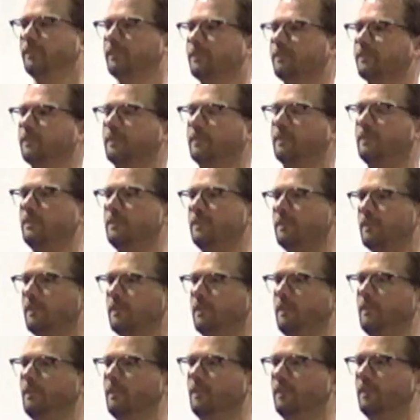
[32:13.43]

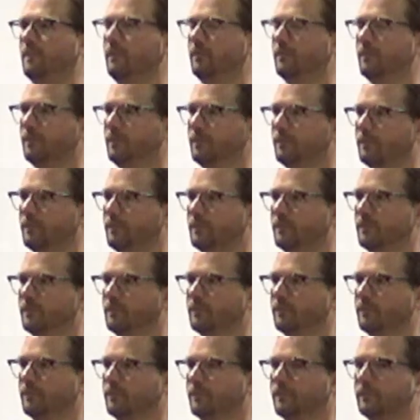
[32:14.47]

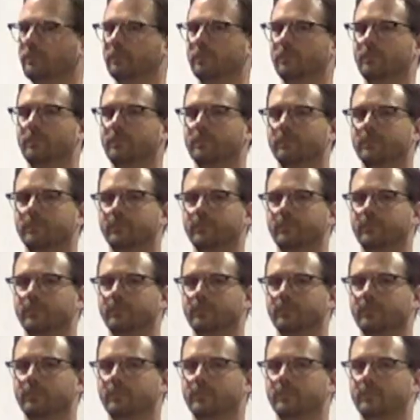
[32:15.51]

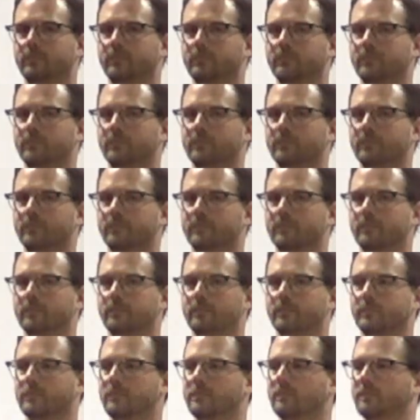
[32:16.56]

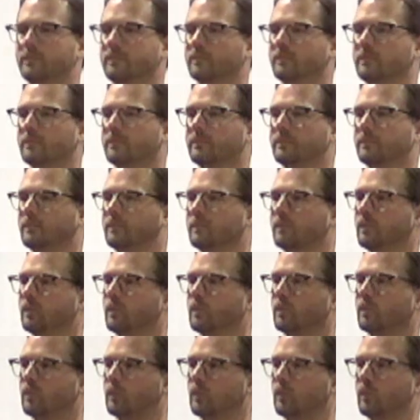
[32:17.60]

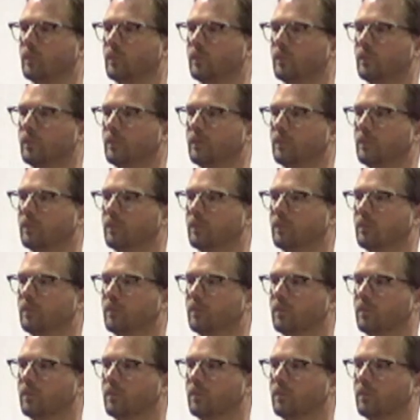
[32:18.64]
[no speech]